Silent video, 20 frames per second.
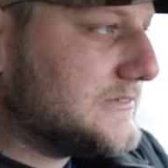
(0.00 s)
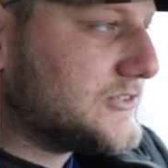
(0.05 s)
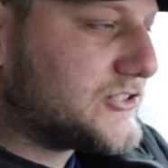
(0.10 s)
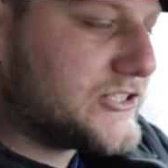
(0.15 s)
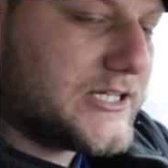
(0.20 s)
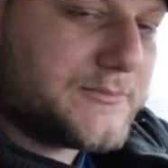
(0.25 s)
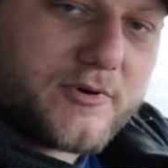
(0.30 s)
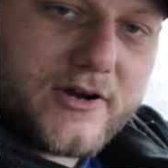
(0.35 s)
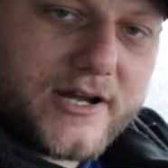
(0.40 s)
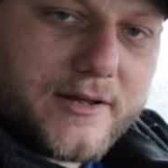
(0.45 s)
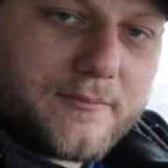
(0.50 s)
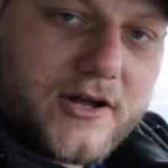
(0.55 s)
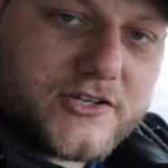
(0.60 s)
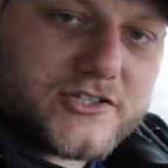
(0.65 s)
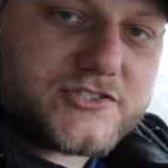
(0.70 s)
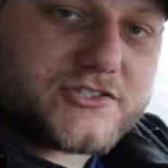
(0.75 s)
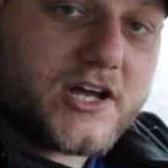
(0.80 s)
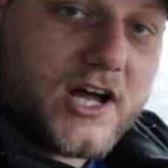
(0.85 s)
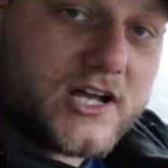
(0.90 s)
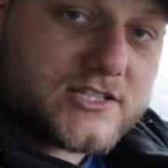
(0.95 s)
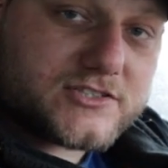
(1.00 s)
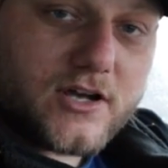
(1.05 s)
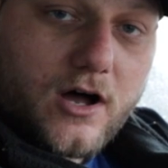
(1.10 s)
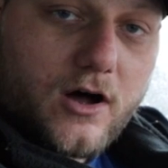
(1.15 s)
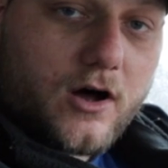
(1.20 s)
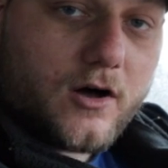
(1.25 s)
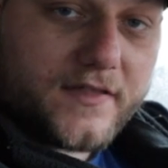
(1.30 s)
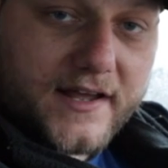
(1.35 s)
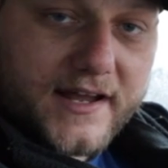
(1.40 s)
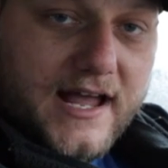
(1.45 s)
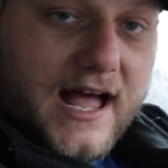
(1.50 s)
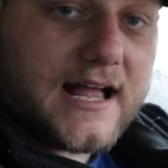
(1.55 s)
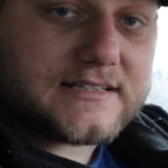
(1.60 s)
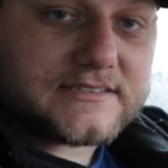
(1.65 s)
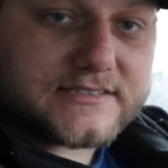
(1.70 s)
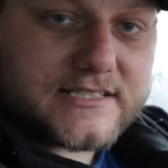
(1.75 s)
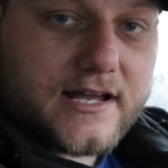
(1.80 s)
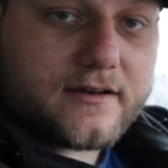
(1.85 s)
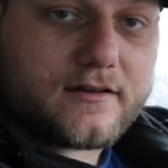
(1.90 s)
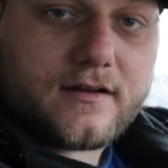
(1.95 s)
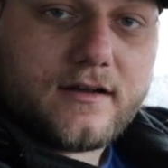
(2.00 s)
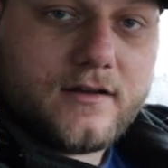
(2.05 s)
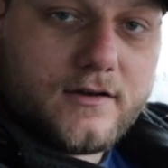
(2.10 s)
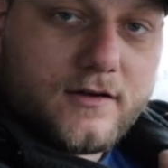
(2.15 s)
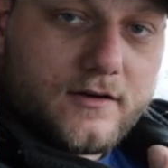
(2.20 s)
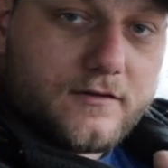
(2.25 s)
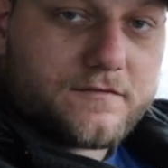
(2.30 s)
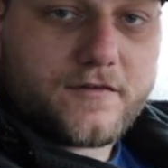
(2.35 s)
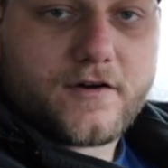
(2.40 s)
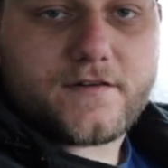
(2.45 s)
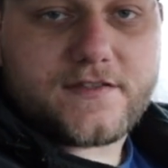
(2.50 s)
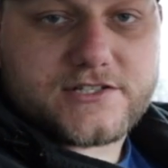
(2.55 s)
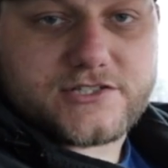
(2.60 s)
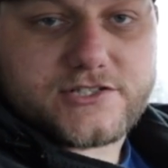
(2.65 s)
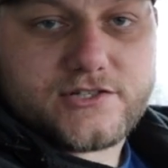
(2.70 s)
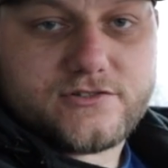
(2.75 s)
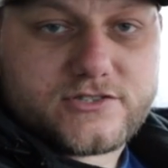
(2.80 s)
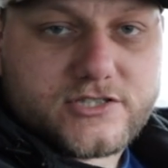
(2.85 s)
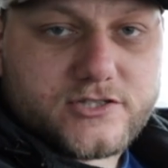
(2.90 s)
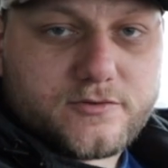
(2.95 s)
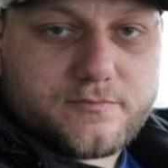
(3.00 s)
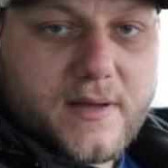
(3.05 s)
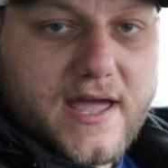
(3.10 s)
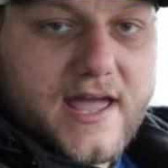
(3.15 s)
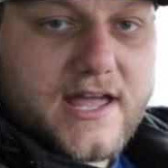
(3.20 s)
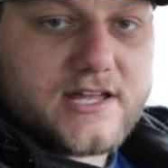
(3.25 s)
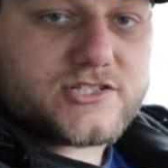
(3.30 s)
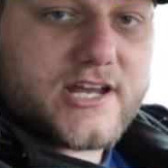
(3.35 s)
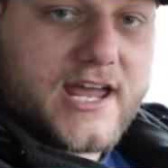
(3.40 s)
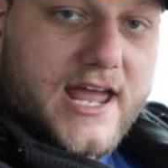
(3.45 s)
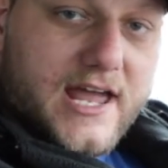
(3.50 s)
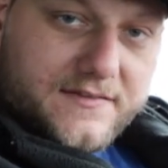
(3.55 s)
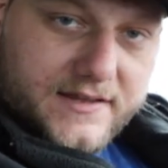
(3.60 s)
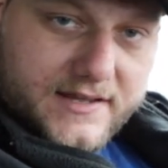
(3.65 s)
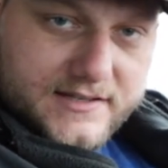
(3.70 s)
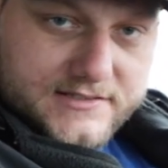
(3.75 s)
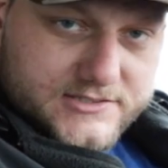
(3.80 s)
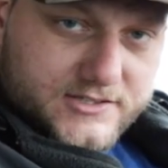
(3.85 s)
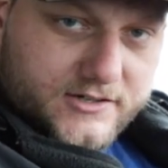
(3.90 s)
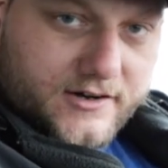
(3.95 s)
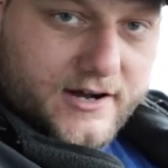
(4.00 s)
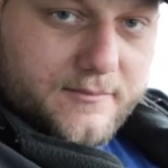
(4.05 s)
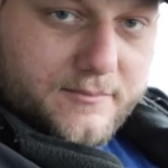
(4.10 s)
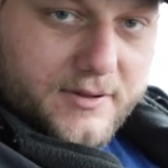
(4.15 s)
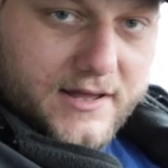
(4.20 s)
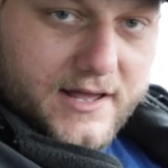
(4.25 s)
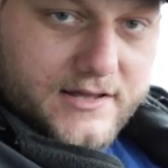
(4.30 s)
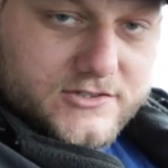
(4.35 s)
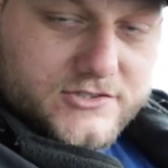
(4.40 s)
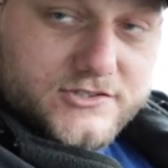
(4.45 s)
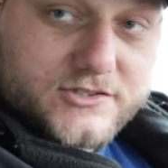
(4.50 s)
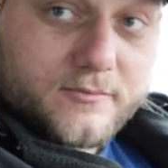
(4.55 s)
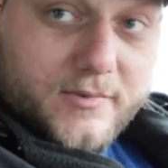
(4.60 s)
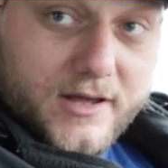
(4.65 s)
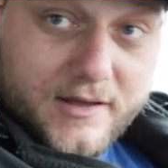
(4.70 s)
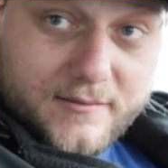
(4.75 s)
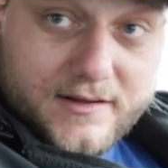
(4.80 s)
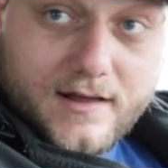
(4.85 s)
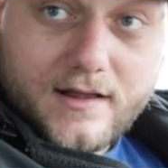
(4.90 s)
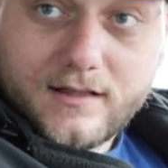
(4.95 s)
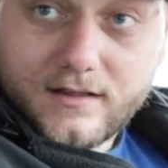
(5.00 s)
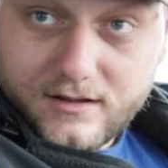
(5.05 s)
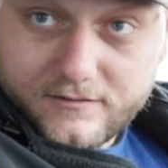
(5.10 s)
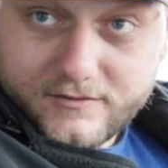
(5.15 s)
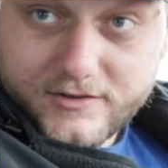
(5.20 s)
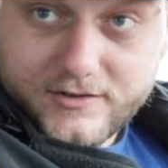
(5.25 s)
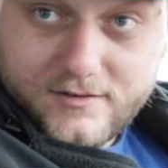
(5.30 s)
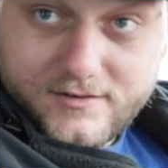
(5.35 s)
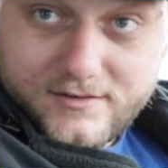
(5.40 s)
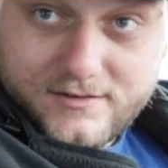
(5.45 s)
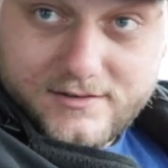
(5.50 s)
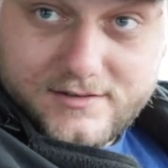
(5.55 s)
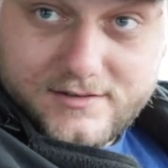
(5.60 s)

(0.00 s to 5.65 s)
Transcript: she pretty much does all the content for this YouTube page and the Instagram page. So baby, I love you.